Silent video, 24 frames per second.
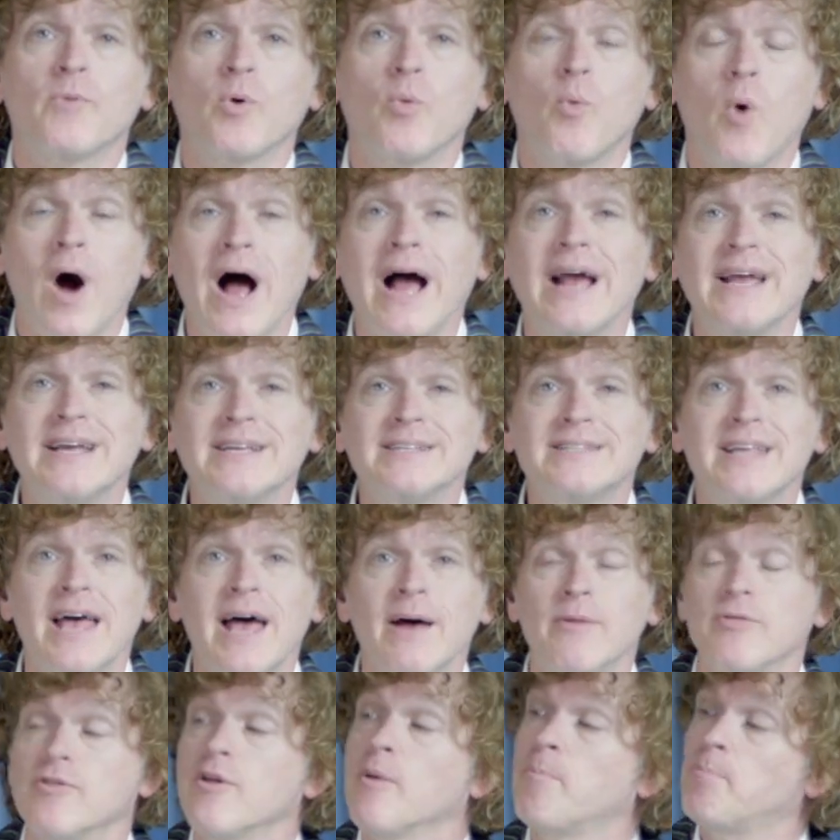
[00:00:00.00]
why is
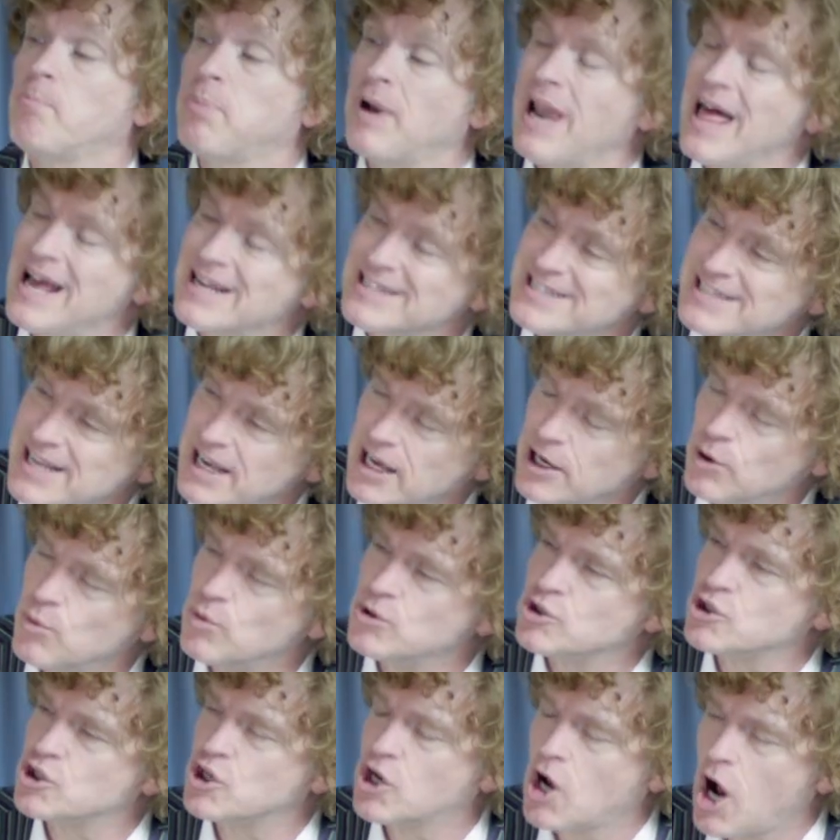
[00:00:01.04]
that the blessing
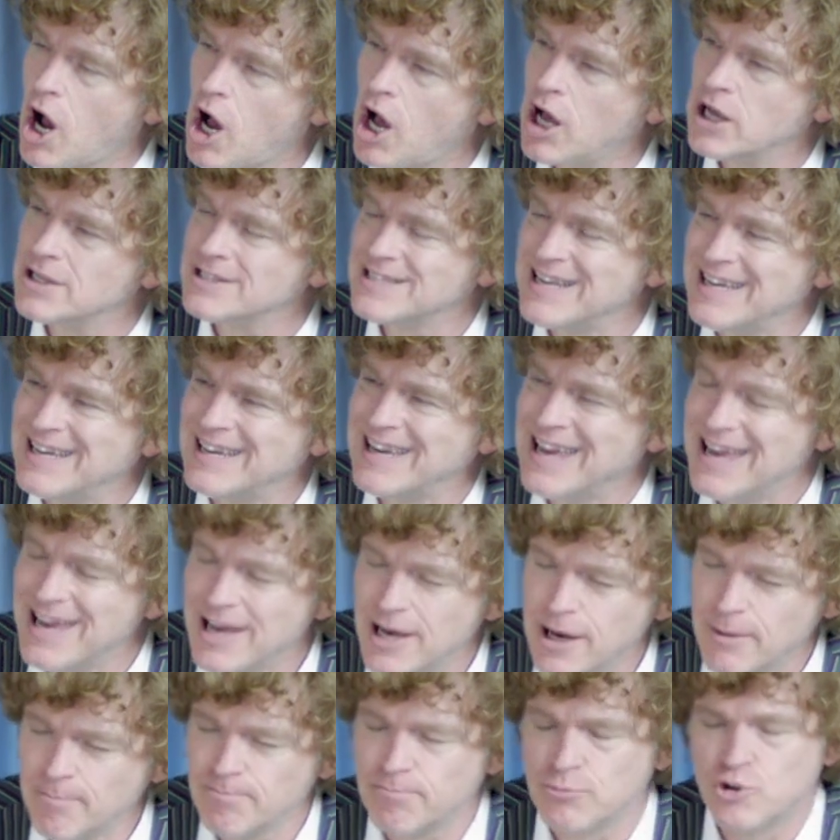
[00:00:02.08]
was causing
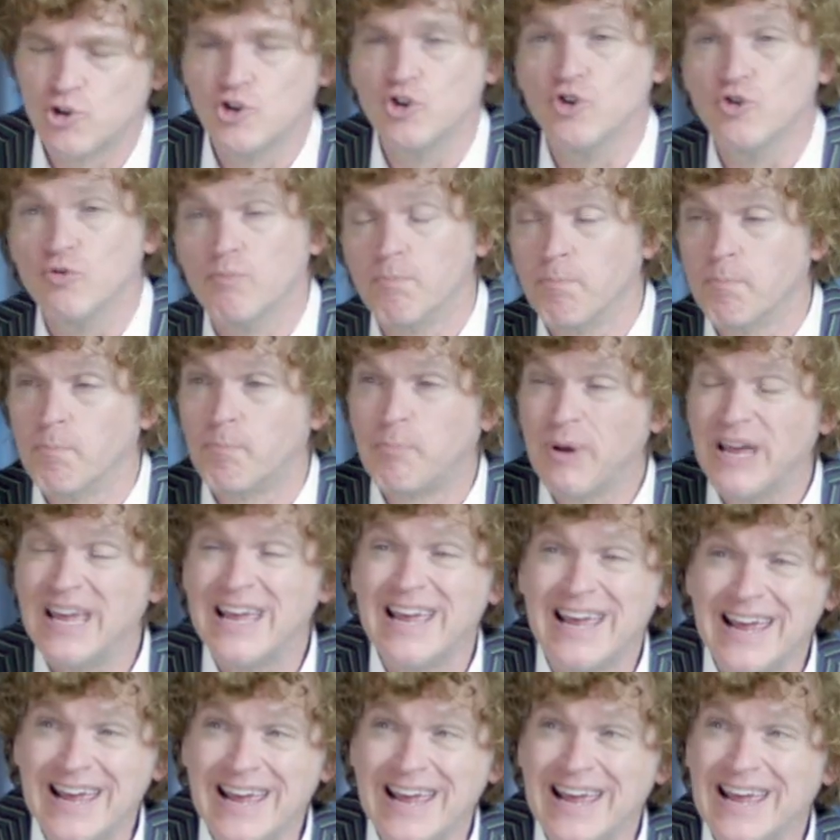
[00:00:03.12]
him to
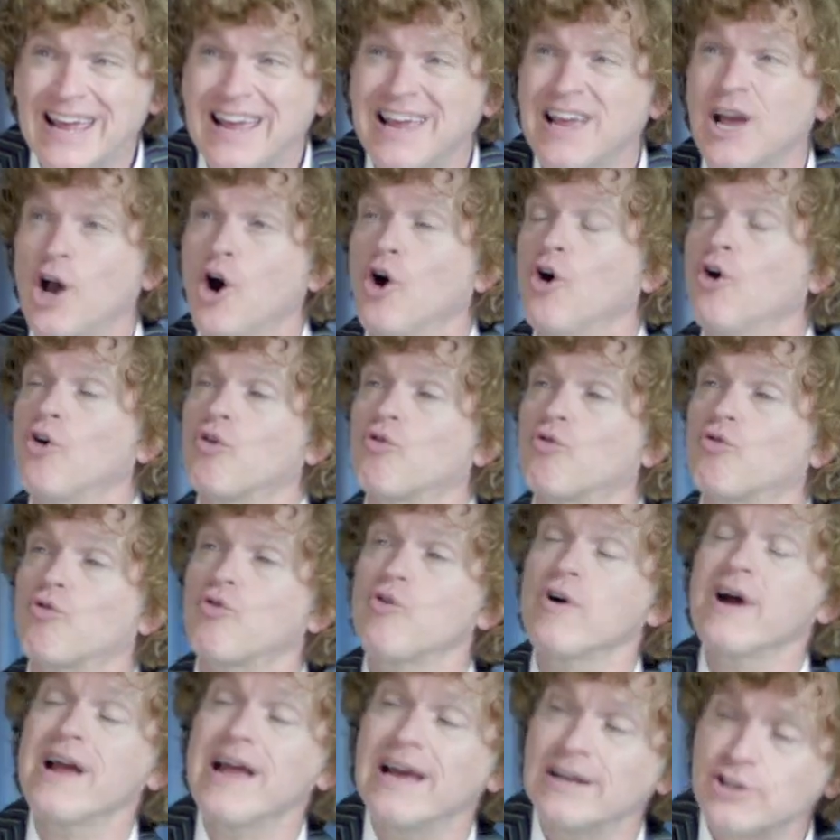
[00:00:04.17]
be
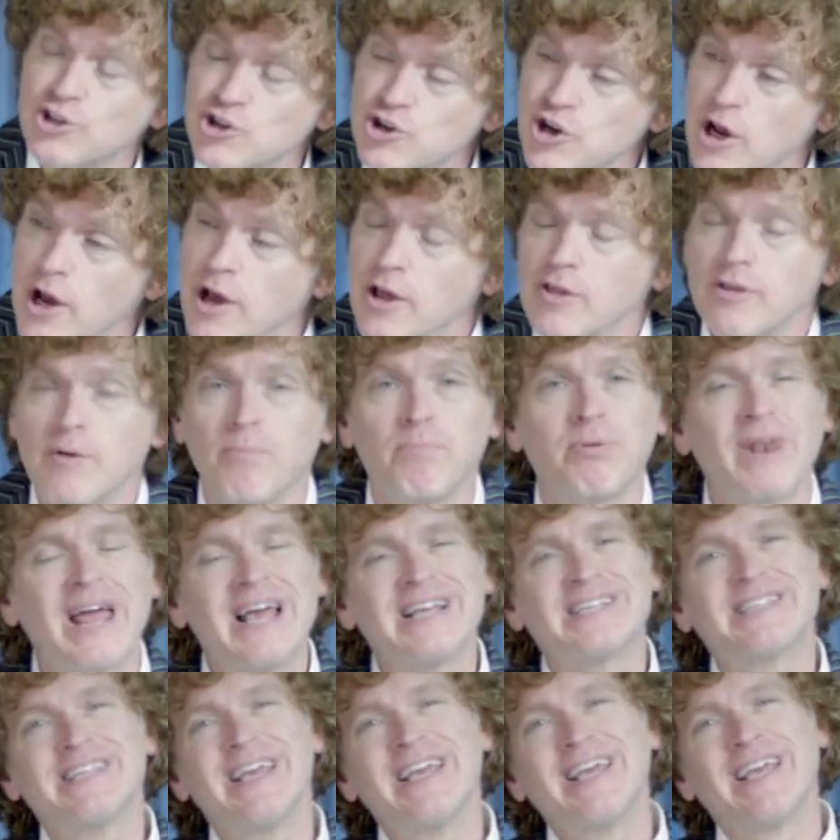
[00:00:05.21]
rich the
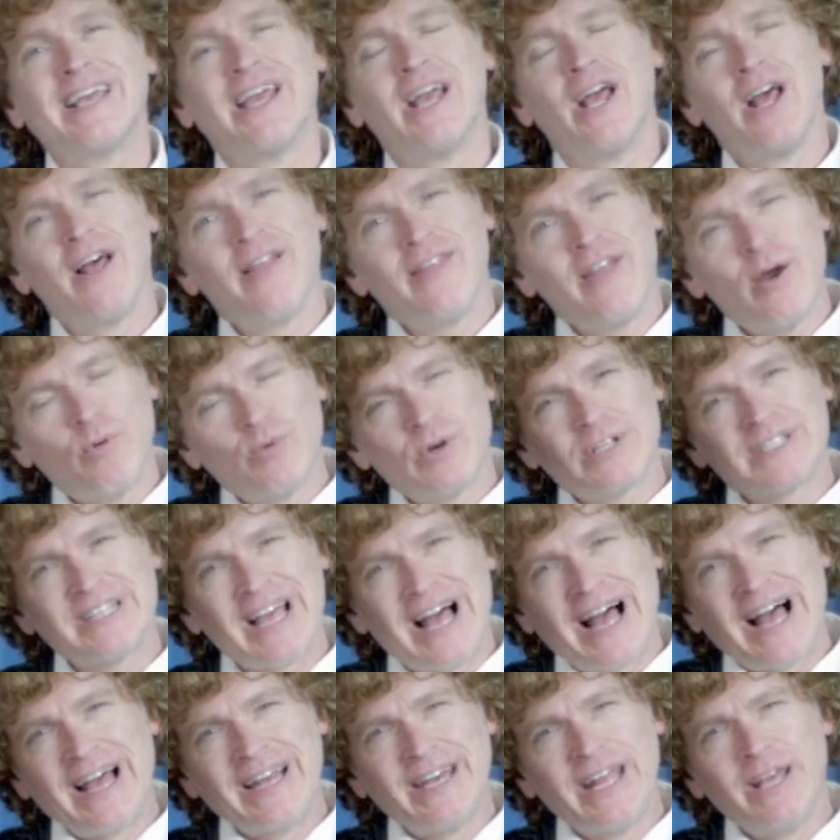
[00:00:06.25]
blessing that was
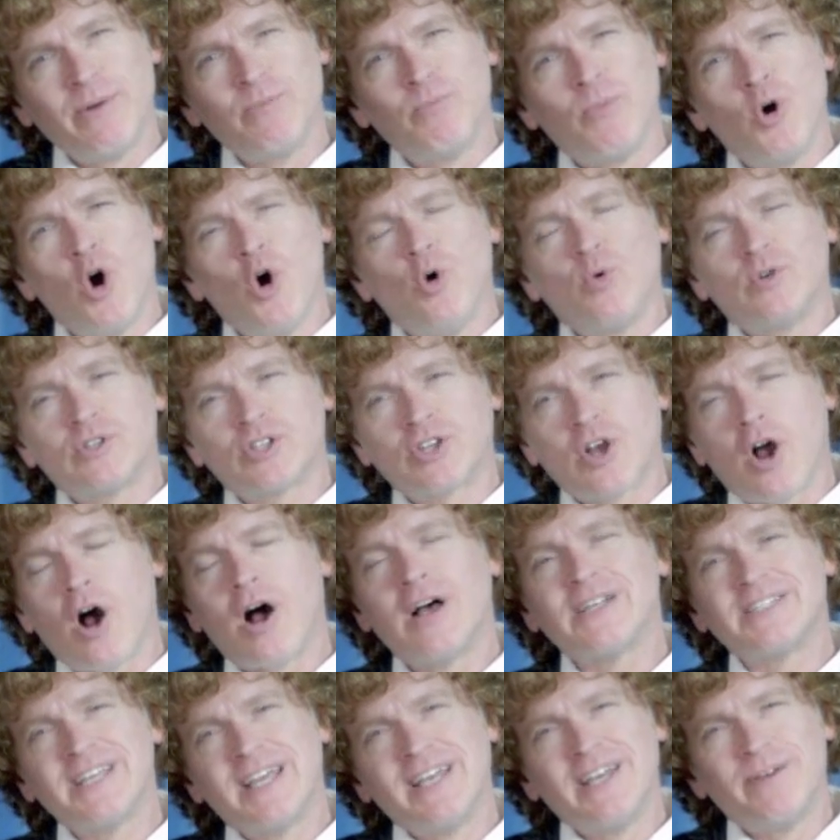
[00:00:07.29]
on him was
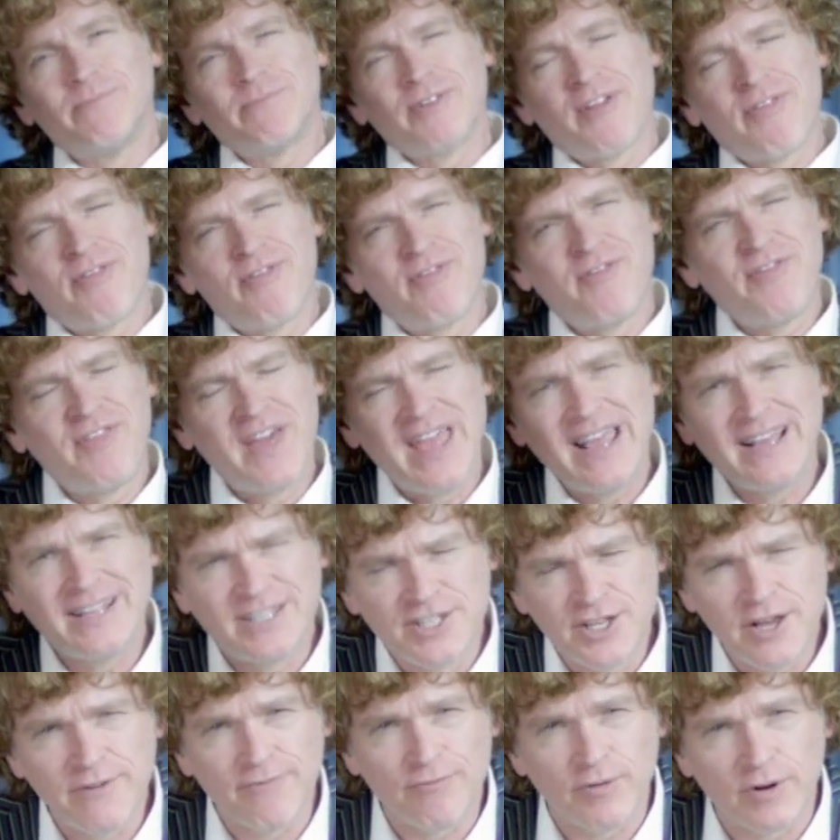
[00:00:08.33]
causing him to think
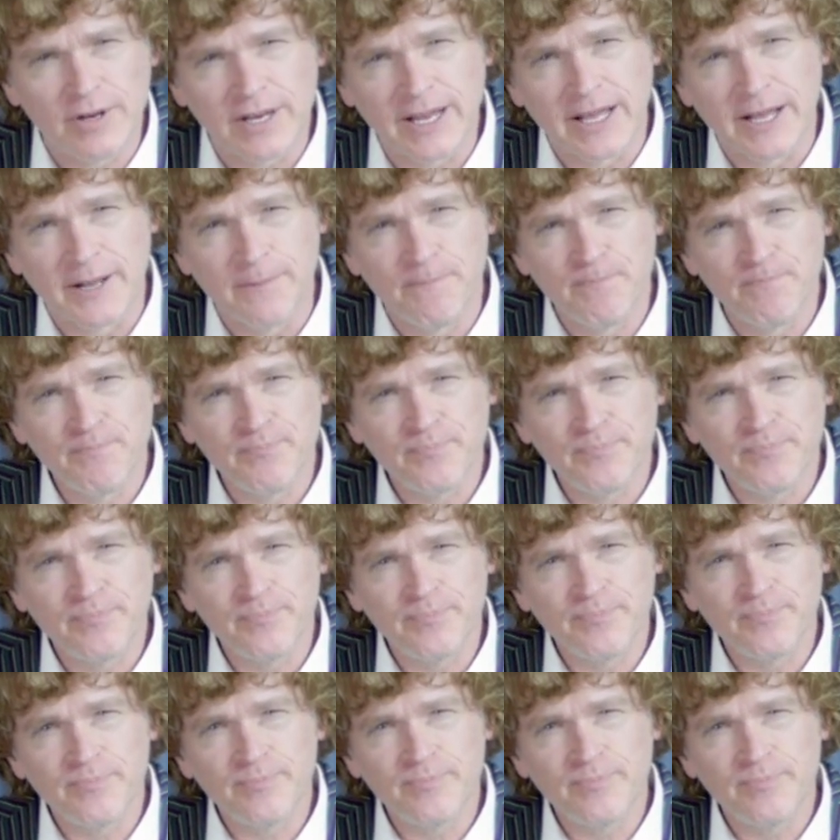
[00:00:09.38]
differently
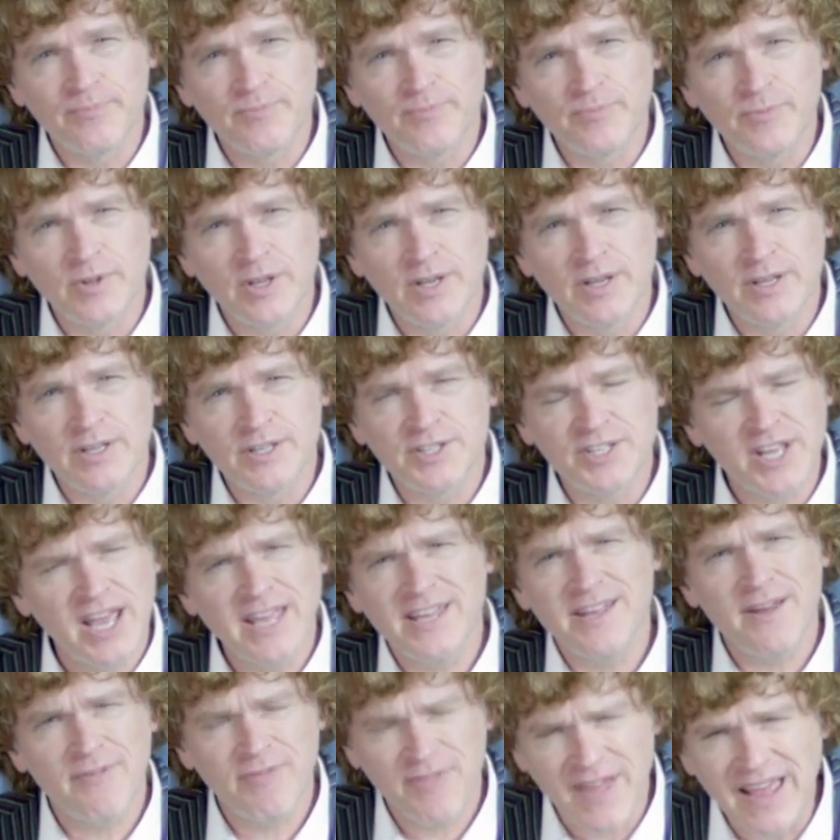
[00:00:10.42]
say
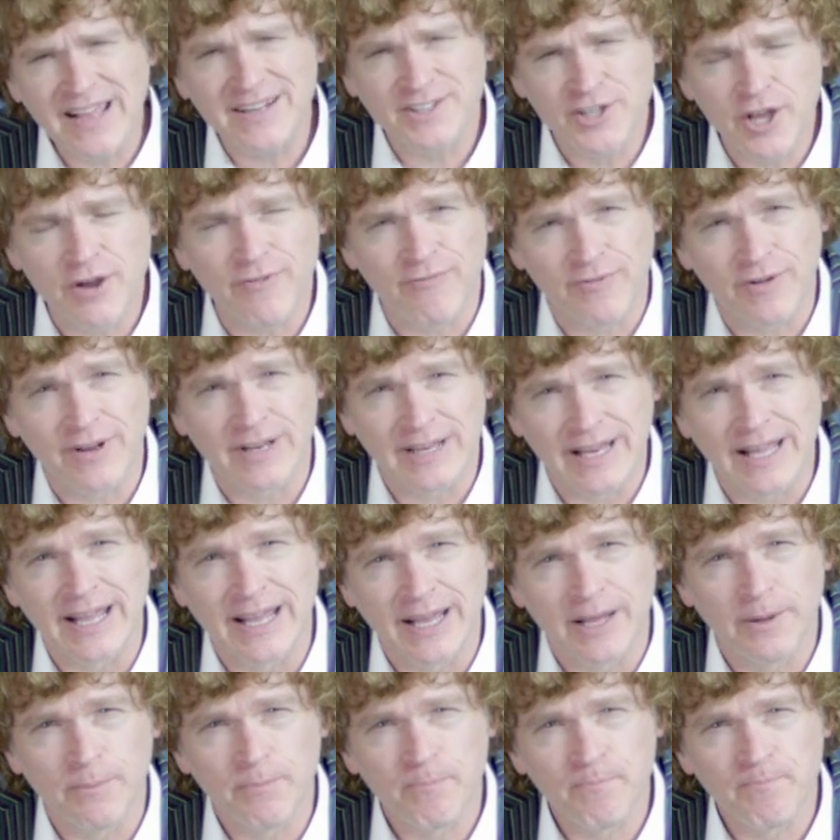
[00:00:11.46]
you think
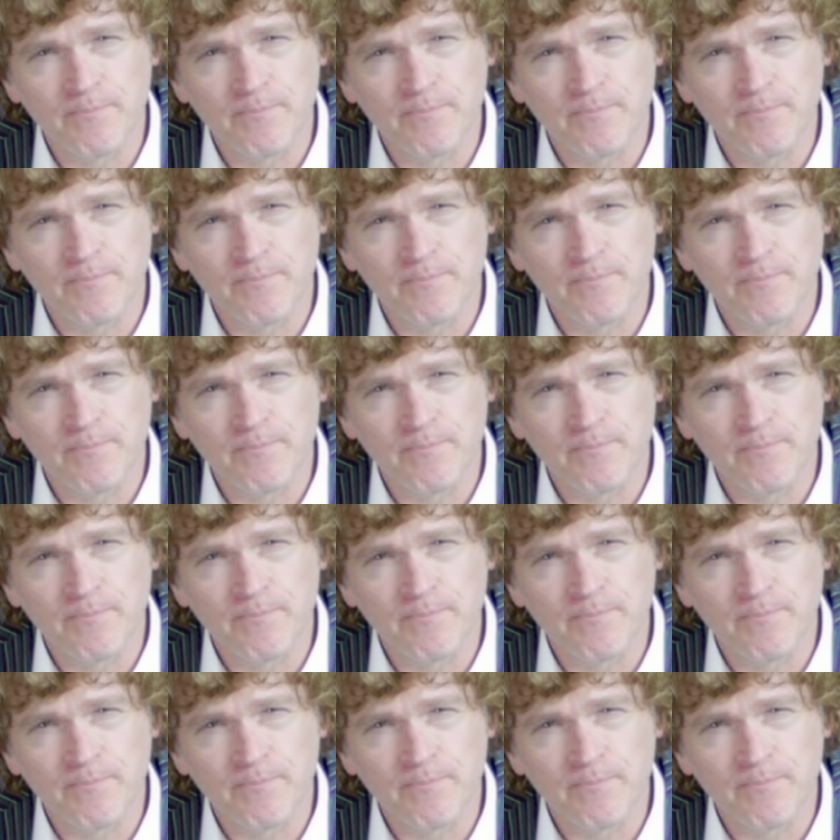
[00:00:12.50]
differently